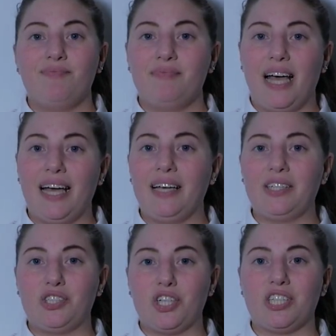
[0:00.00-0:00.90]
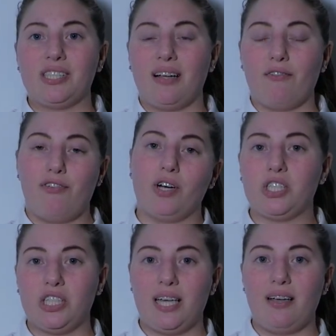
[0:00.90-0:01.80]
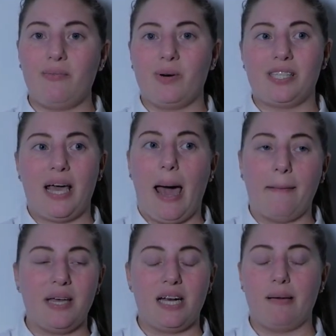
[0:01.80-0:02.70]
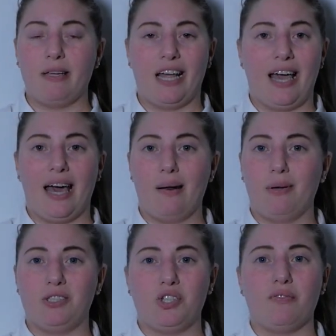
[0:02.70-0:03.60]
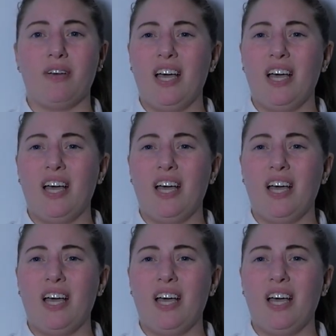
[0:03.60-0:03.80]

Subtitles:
That is just, unfortunately, what's happened. I mean, I had a bunch of